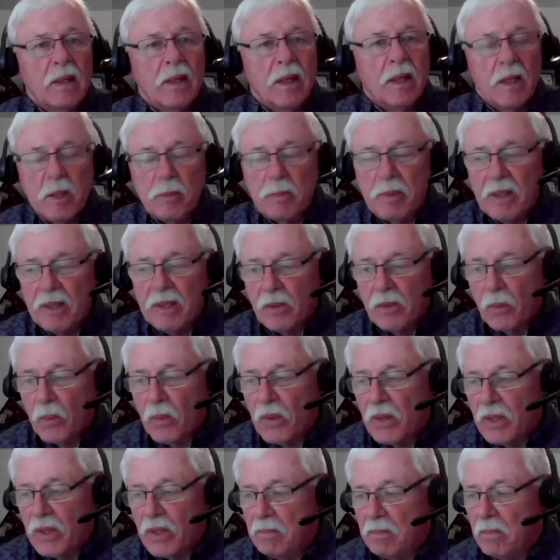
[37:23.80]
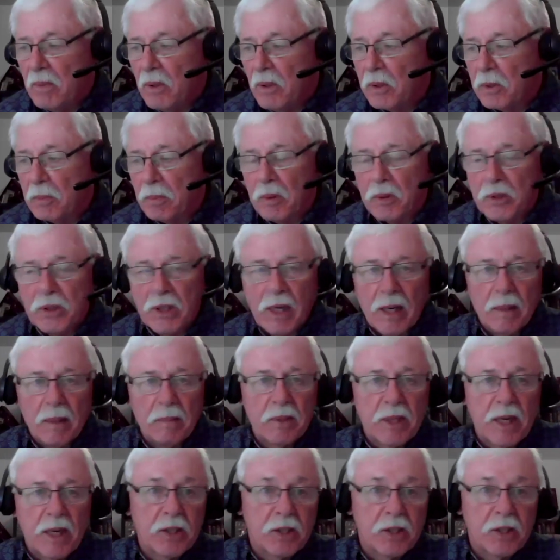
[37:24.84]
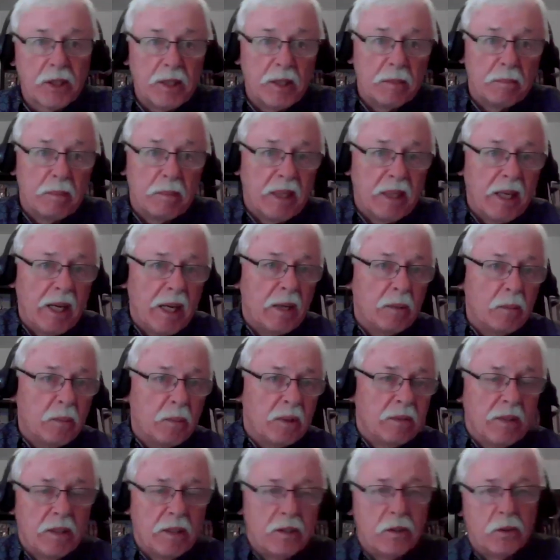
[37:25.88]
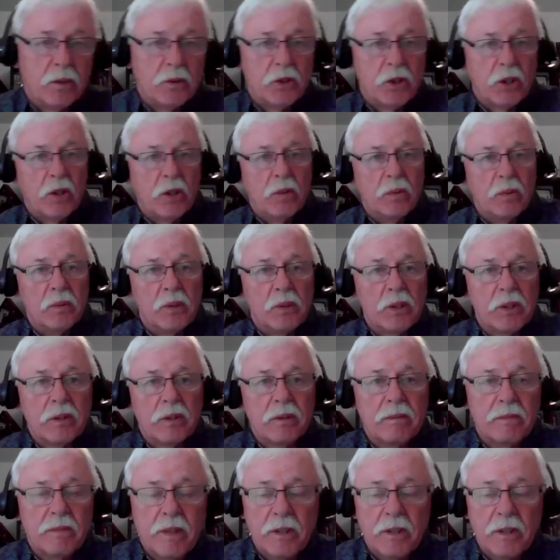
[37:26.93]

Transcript: He's been thwarted multiple times. Actually, it began with Wendell Jones.